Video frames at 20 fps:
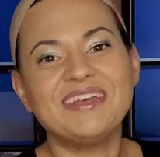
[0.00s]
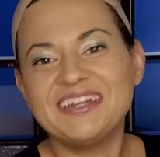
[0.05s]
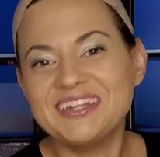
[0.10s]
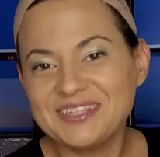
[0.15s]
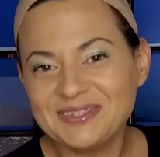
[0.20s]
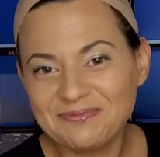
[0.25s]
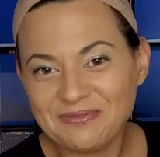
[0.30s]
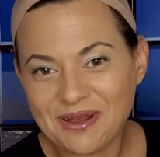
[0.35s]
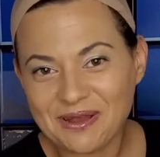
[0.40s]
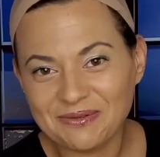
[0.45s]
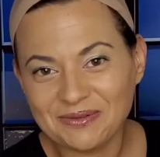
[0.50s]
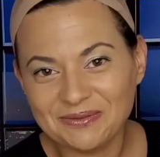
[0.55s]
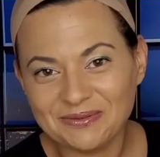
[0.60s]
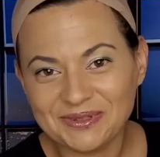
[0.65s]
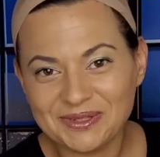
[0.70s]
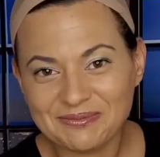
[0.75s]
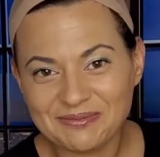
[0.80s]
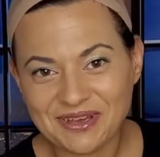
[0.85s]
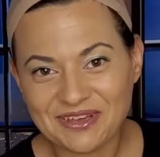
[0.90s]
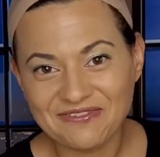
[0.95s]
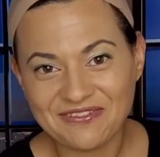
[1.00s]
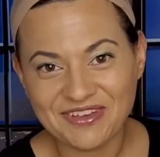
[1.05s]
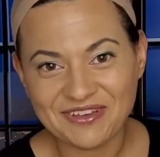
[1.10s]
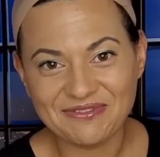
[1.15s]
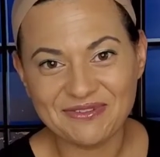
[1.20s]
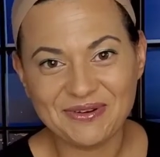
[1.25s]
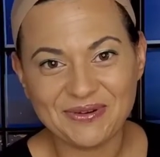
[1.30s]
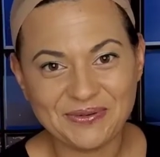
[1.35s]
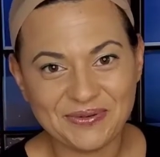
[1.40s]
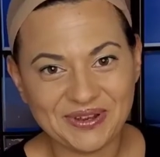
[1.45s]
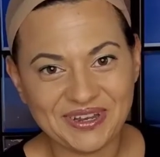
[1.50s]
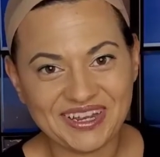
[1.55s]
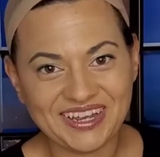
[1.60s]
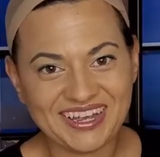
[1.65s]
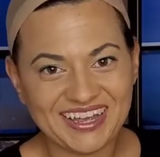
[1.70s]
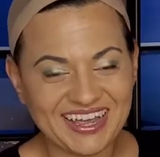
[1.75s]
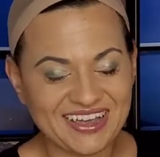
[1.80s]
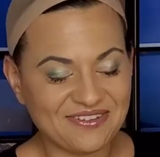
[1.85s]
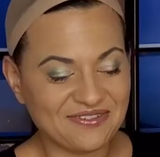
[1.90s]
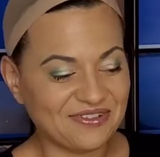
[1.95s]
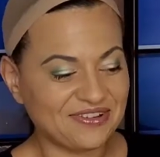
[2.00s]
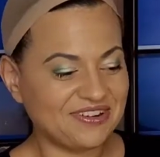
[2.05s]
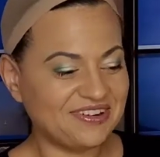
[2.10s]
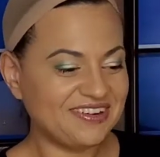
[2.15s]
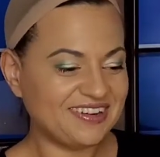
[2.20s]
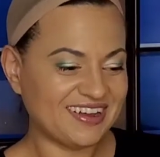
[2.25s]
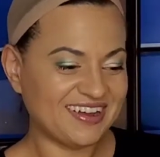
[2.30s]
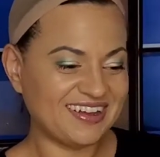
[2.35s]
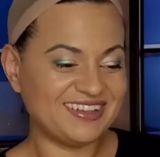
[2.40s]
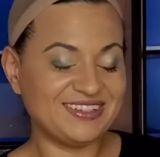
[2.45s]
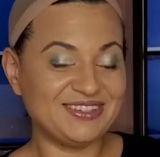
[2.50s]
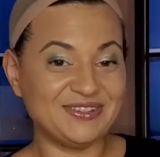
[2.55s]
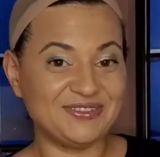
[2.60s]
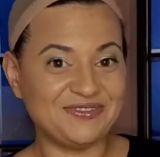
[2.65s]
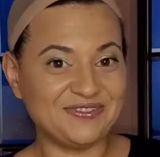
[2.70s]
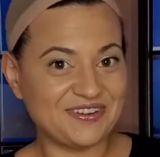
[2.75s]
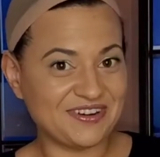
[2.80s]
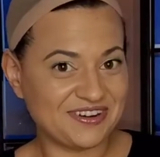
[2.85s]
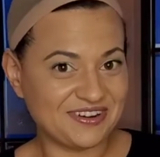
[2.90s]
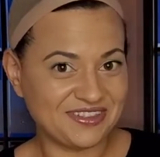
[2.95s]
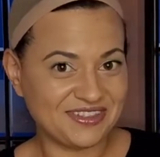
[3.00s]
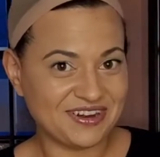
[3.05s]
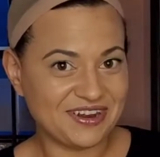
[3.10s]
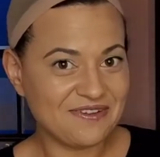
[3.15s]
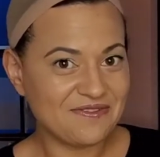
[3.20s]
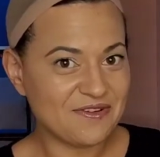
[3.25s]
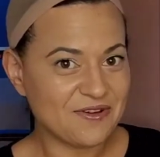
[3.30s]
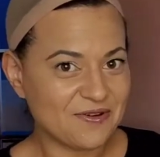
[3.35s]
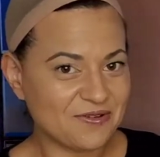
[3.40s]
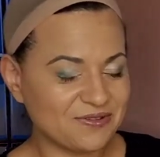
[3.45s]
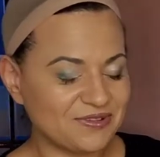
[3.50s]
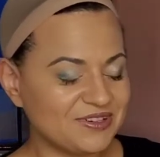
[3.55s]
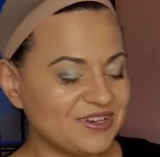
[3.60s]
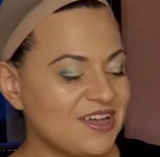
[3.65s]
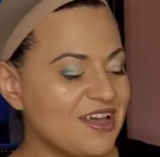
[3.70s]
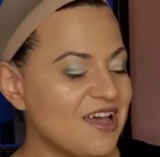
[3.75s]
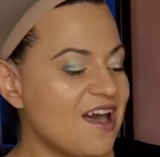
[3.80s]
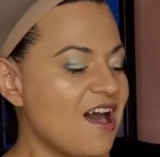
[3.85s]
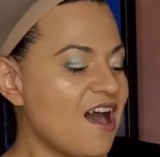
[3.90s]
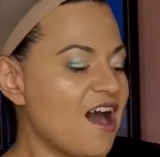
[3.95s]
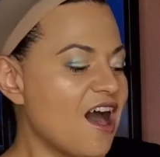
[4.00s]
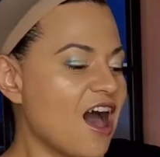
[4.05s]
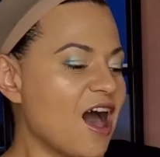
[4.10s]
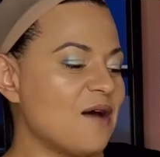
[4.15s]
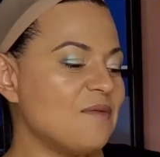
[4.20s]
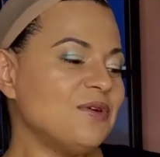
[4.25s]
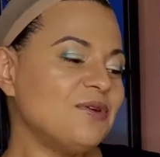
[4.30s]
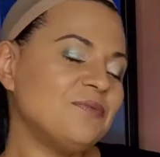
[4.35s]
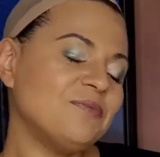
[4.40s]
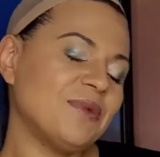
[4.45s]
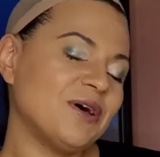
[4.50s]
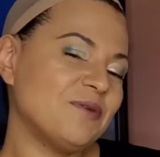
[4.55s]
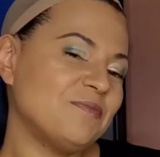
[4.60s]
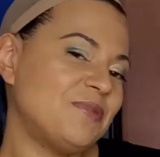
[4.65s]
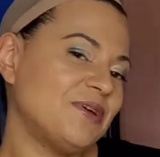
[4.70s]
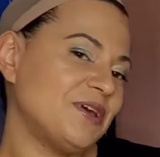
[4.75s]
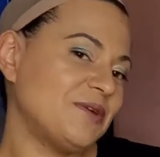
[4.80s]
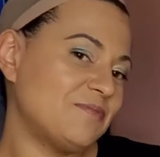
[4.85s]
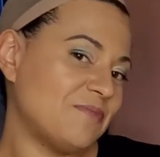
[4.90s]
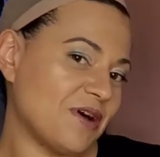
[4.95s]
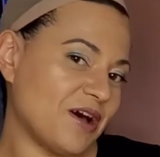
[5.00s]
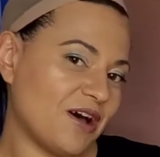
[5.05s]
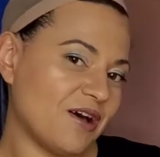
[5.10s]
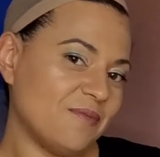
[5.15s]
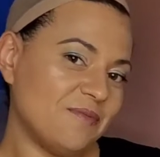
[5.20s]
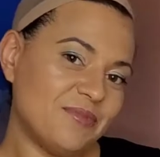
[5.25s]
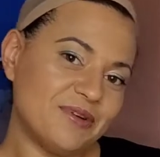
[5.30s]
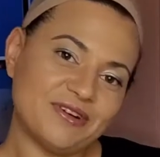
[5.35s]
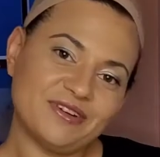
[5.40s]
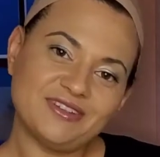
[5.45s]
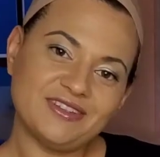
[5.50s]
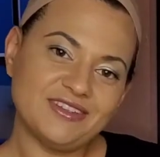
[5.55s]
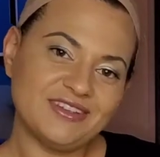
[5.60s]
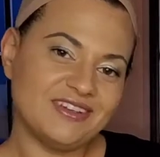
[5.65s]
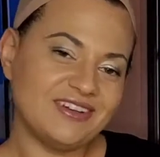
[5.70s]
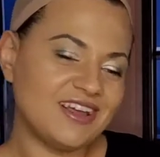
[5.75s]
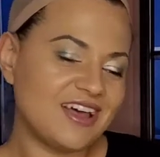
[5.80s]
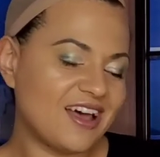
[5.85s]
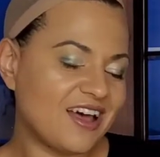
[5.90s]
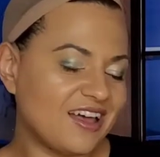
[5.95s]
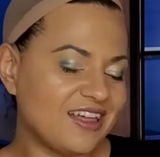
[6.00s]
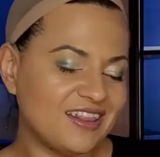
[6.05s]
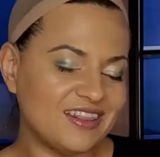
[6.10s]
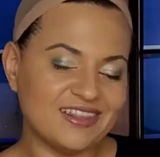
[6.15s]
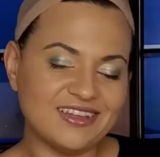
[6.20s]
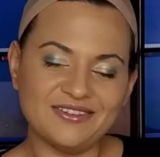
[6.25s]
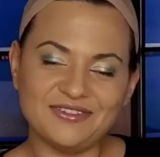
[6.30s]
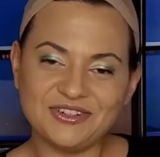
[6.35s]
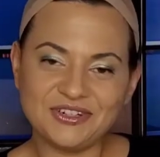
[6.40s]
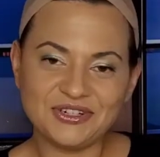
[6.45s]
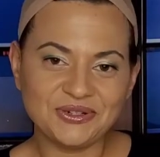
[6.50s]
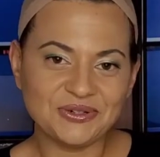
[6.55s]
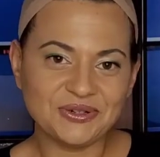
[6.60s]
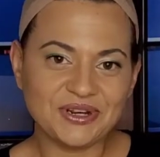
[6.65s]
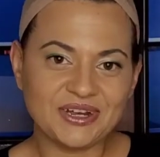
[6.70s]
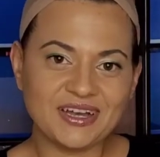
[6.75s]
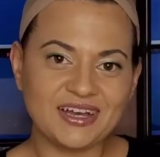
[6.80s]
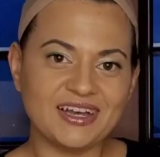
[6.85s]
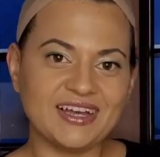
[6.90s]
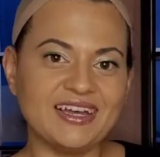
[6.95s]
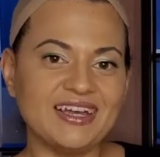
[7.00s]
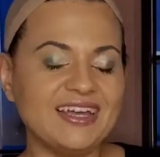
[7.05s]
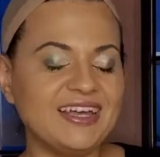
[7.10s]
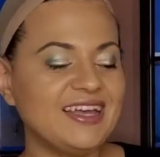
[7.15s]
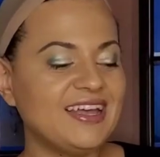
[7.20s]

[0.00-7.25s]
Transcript: is probably my favorite wig ever so far that I've owned. I'm a big bob person. I love a shortcut.